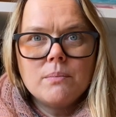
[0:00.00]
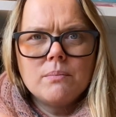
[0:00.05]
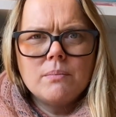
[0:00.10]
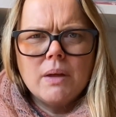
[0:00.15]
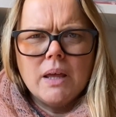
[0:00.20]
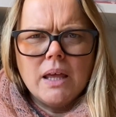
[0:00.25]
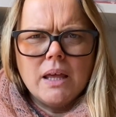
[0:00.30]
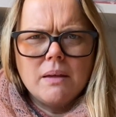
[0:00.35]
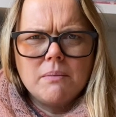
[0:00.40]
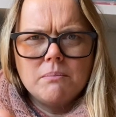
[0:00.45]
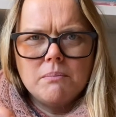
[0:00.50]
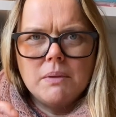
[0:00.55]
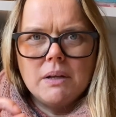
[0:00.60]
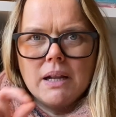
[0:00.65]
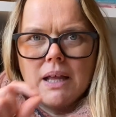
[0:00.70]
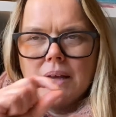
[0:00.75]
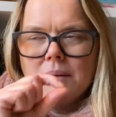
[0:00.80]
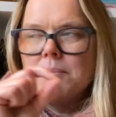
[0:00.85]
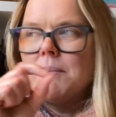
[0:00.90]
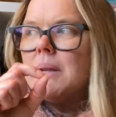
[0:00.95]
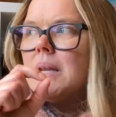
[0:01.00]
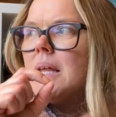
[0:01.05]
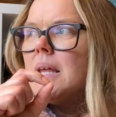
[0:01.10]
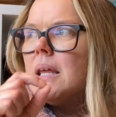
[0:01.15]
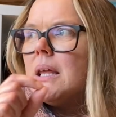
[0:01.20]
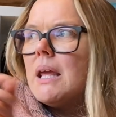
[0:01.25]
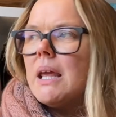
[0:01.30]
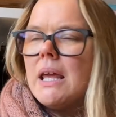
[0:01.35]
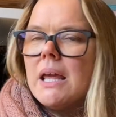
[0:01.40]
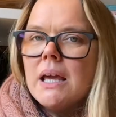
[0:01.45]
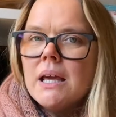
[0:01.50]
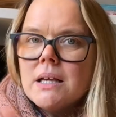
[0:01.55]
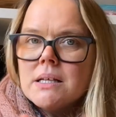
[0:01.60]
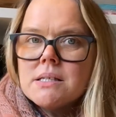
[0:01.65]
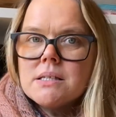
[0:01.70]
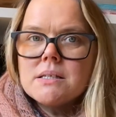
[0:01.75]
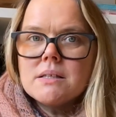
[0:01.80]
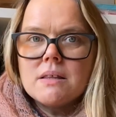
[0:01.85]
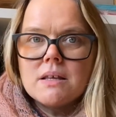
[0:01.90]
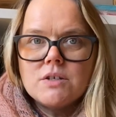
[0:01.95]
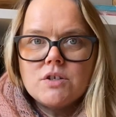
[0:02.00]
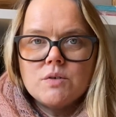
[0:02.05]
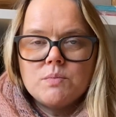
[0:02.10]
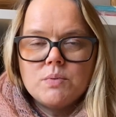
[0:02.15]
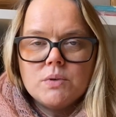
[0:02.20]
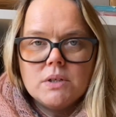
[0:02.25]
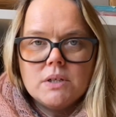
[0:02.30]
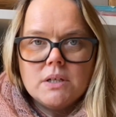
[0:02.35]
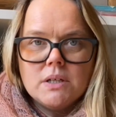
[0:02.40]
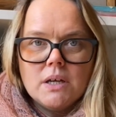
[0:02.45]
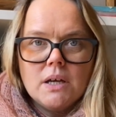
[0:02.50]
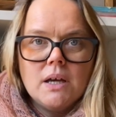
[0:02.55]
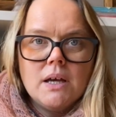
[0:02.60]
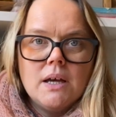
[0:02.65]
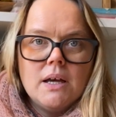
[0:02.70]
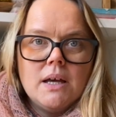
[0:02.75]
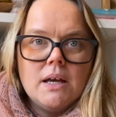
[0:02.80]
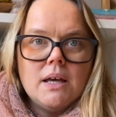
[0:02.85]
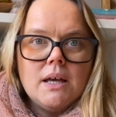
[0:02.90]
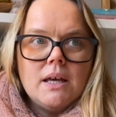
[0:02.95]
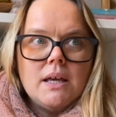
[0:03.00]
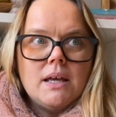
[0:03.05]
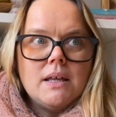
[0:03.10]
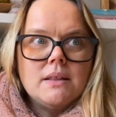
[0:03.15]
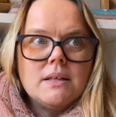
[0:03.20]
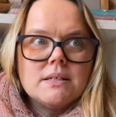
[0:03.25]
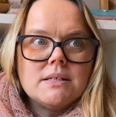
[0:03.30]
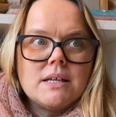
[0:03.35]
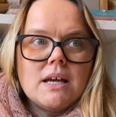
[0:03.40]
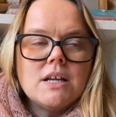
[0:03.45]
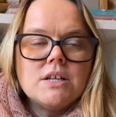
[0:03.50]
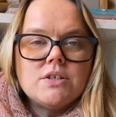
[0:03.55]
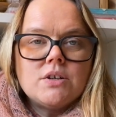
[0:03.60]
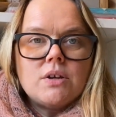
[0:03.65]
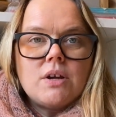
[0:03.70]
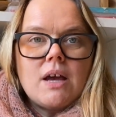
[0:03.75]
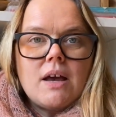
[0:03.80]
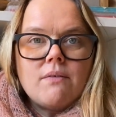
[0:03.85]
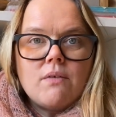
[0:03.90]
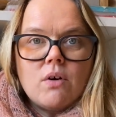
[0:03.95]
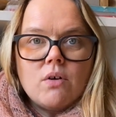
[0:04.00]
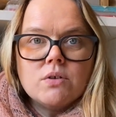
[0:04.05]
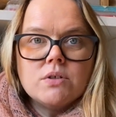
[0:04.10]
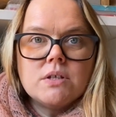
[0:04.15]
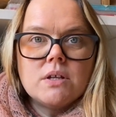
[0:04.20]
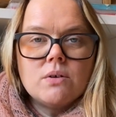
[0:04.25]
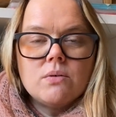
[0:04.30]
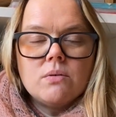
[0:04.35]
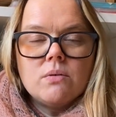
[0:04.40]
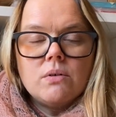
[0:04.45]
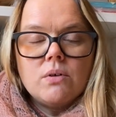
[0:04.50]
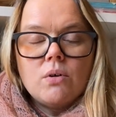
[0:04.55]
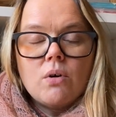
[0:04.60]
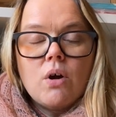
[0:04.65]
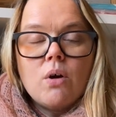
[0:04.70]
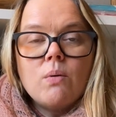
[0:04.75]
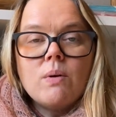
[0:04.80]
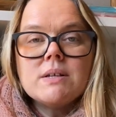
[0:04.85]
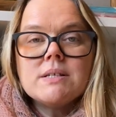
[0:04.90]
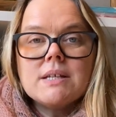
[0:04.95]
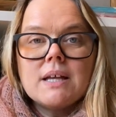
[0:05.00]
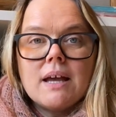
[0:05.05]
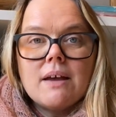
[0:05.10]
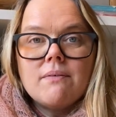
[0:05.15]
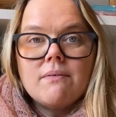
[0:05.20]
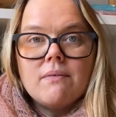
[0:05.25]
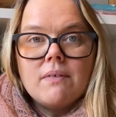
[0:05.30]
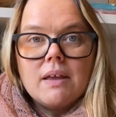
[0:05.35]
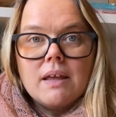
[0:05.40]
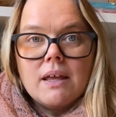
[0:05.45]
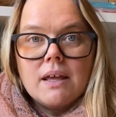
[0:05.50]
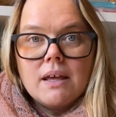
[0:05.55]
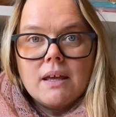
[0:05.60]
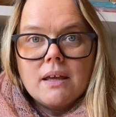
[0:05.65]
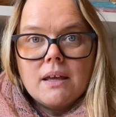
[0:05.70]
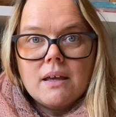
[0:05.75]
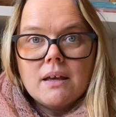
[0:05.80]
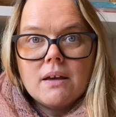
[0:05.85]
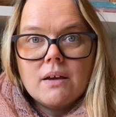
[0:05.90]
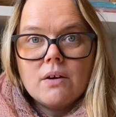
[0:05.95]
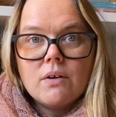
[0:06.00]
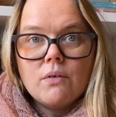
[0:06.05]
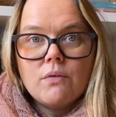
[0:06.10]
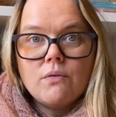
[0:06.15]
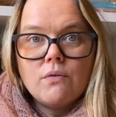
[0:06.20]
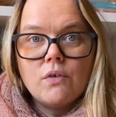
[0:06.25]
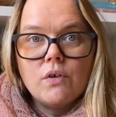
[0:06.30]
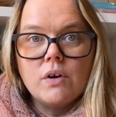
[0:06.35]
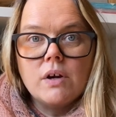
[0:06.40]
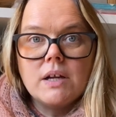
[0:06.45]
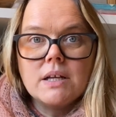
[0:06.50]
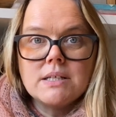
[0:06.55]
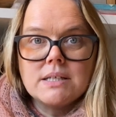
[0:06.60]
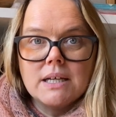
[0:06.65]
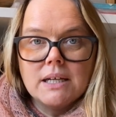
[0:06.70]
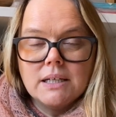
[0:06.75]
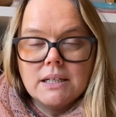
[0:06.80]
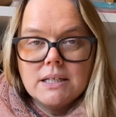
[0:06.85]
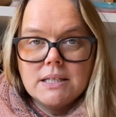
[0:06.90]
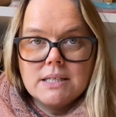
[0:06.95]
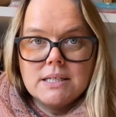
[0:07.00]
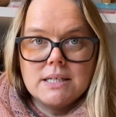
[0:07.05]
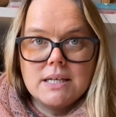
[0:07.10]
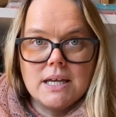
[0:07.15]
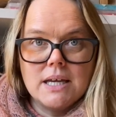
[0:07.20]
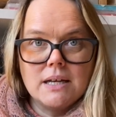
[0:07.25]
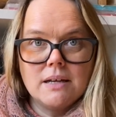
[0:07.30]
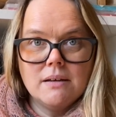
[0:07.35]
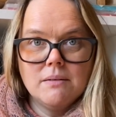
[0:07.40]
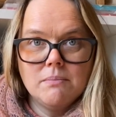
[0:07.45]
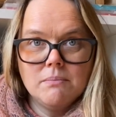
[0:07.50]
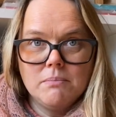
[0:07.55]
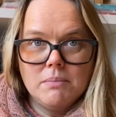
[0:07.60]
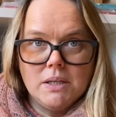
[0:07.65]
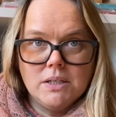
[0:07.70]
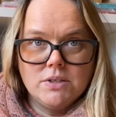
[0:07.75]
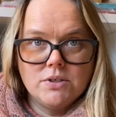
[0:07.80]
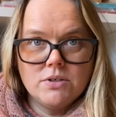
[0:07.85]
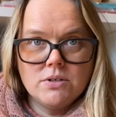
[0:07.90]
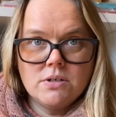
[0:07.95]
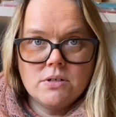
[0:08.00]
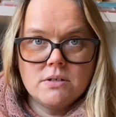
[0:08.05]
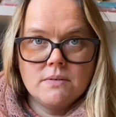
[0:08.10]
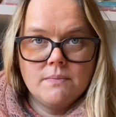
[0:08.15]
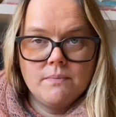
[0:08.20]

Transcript: like mini inks that you put in the side. So you always have ink for exactly 10 pictures.